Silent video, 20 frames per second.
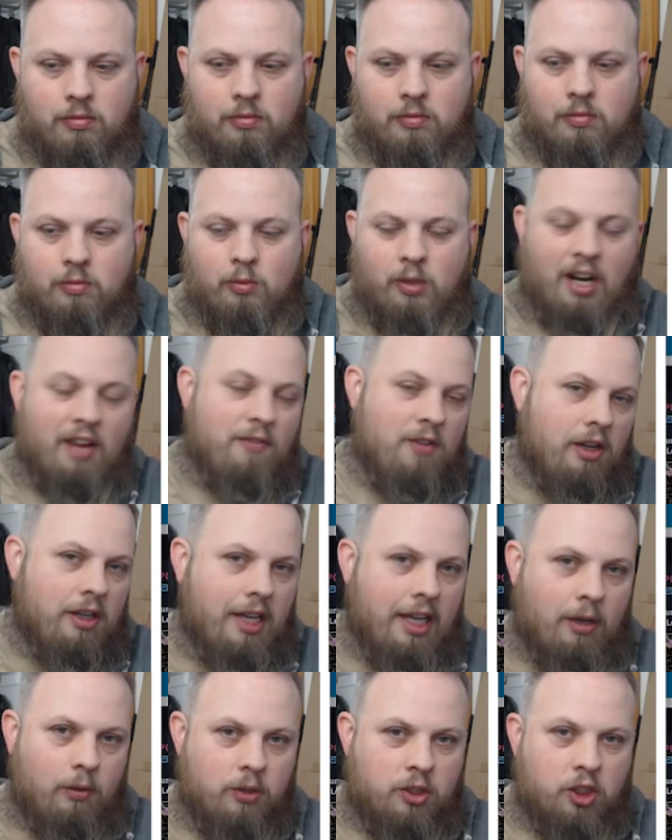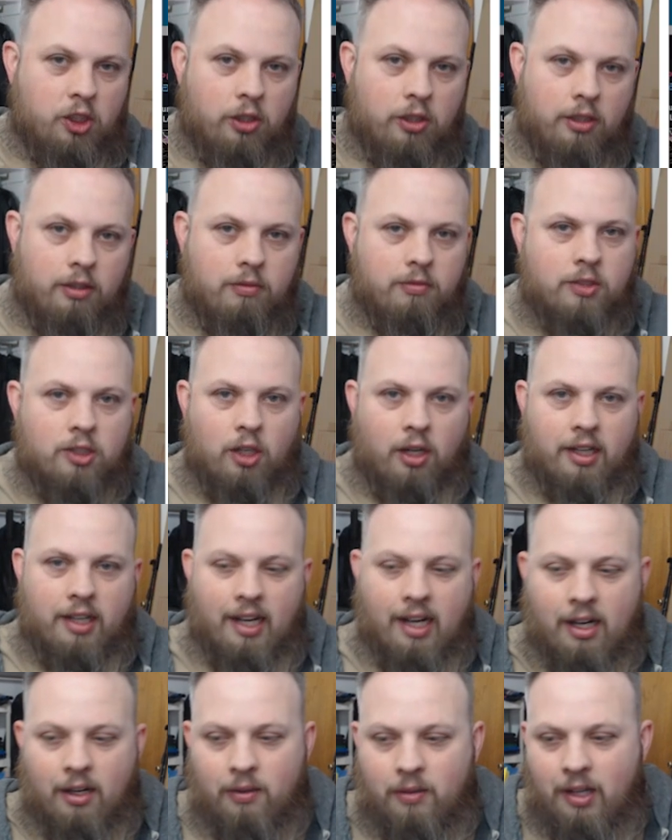what I felt like was good starting
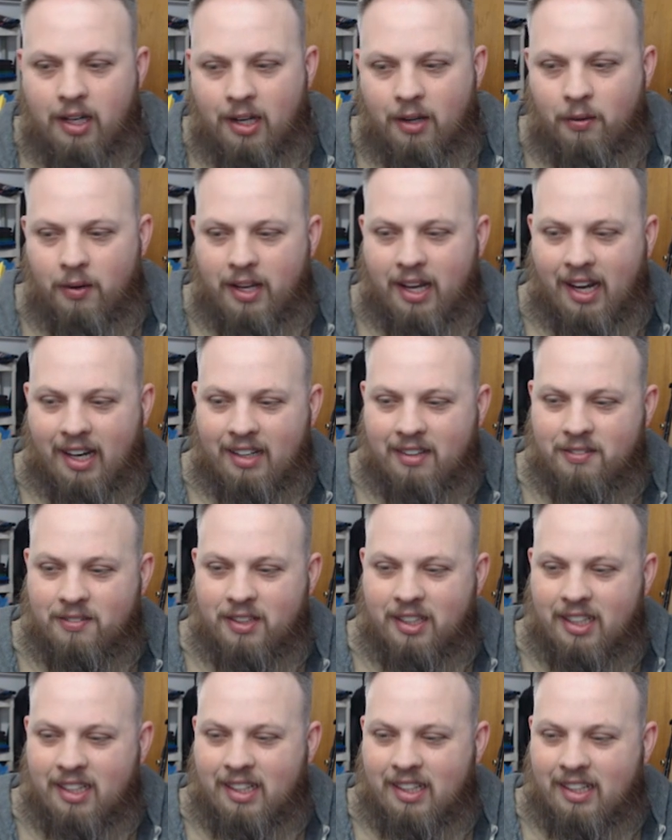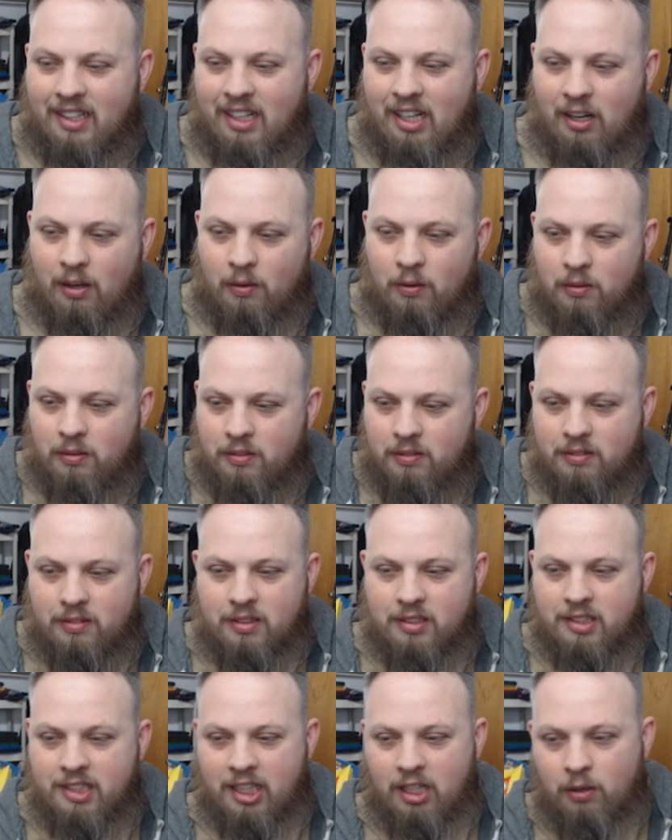out. We have, Xeno
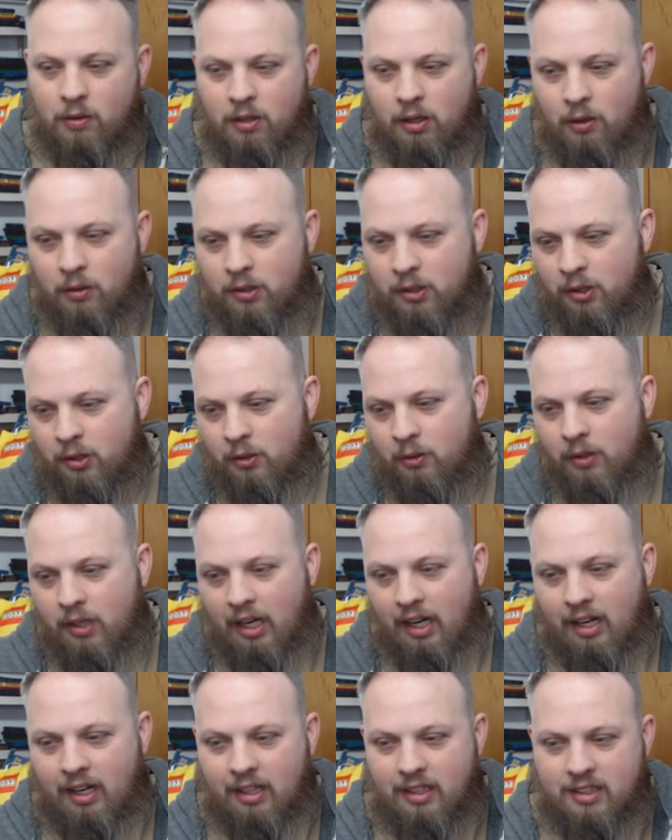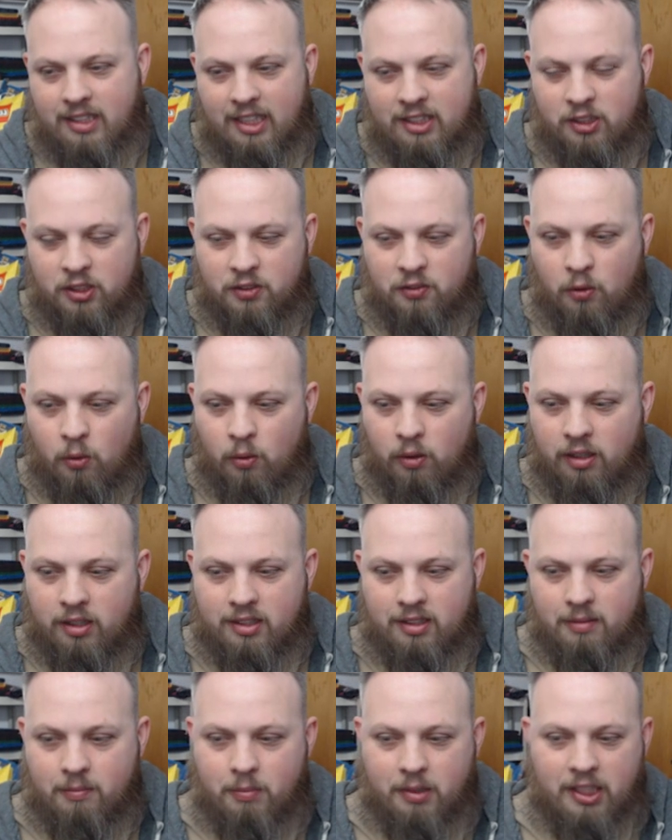Goku,
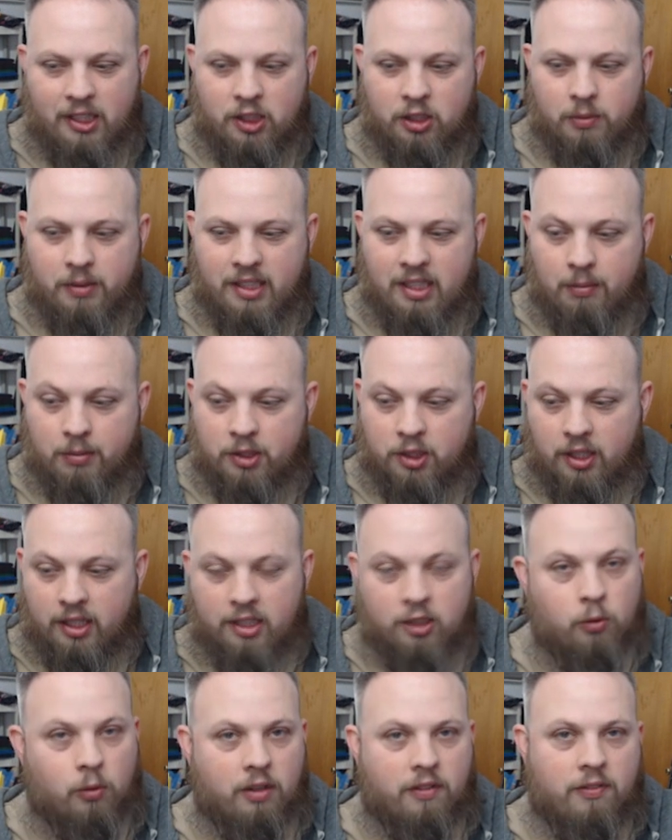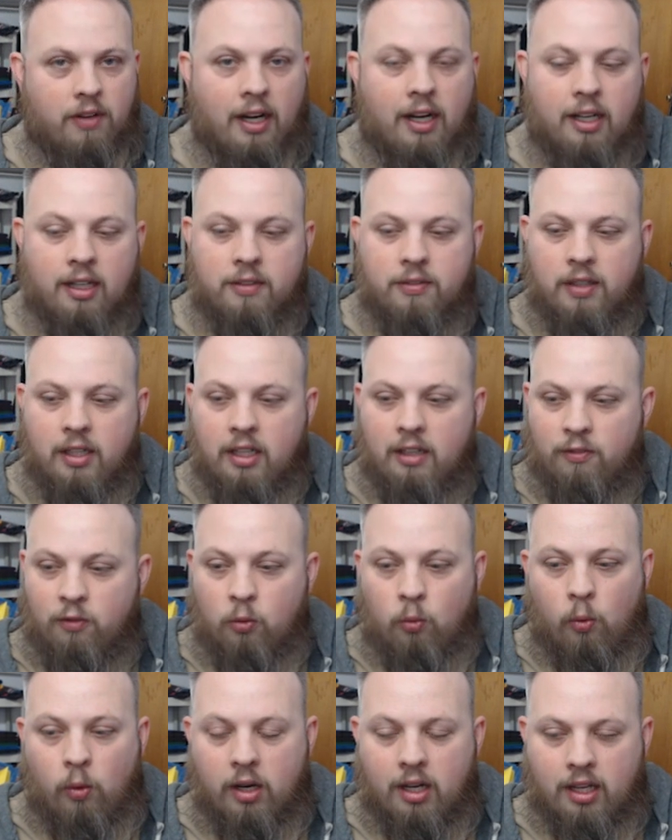SS4, potentially double strike 25 for
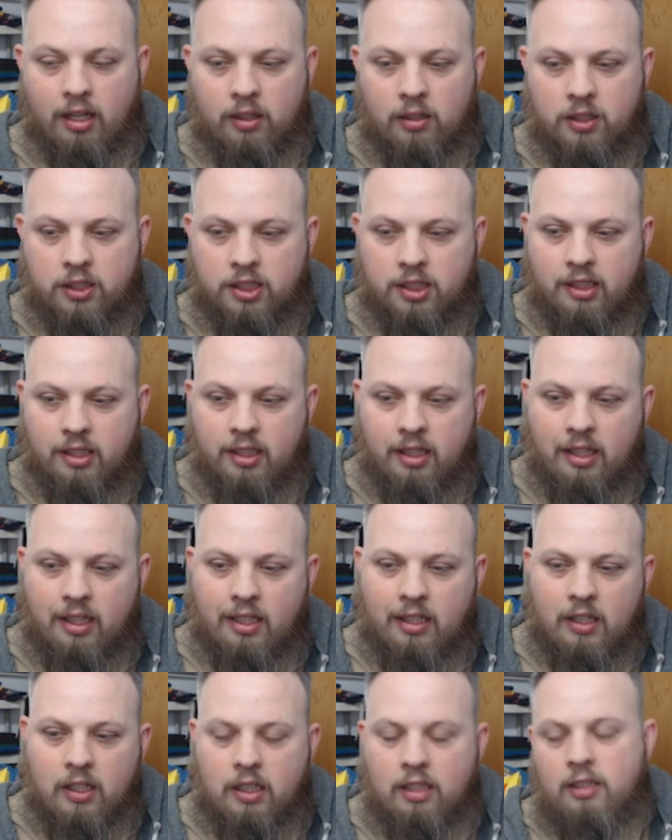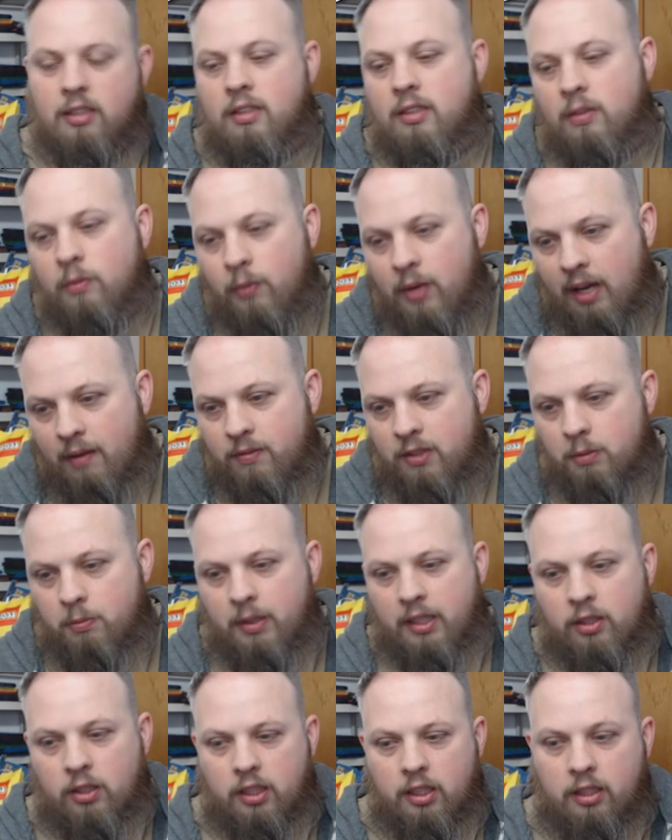1 energy. We have
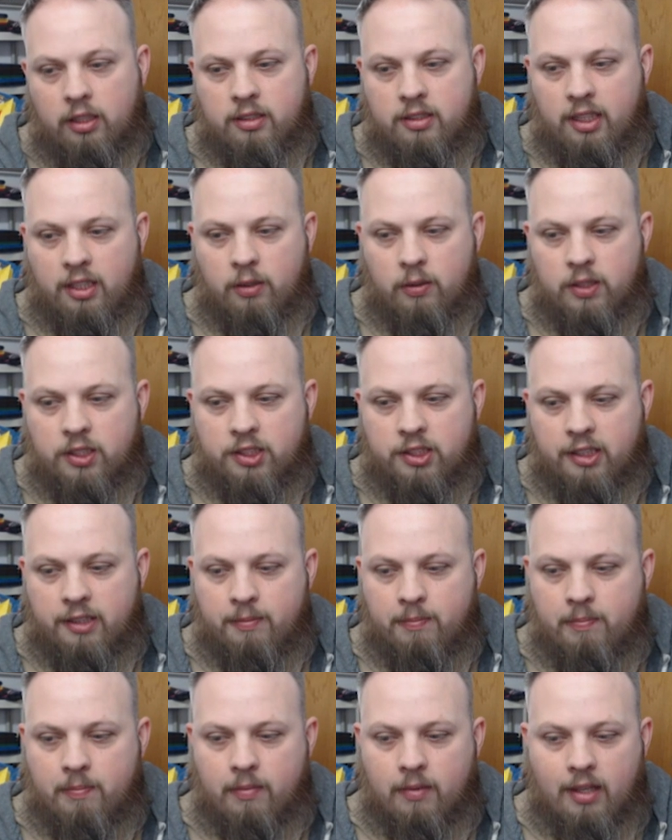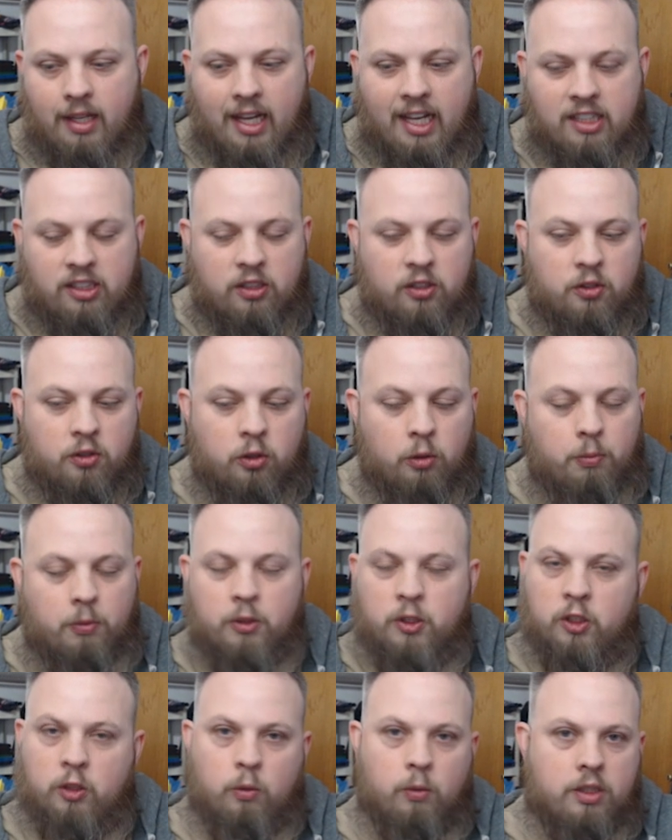Demigra Z Unison. It's a super
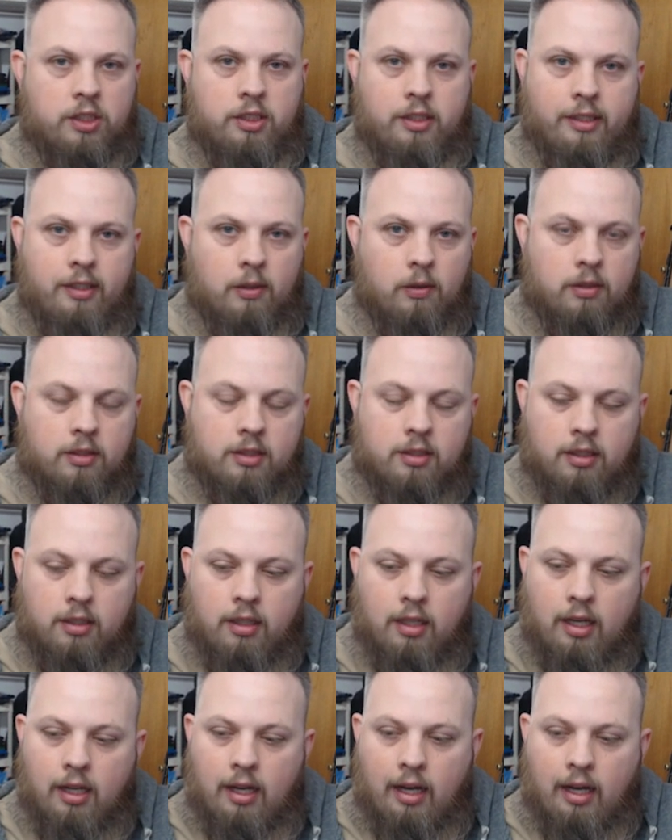squishy Unison.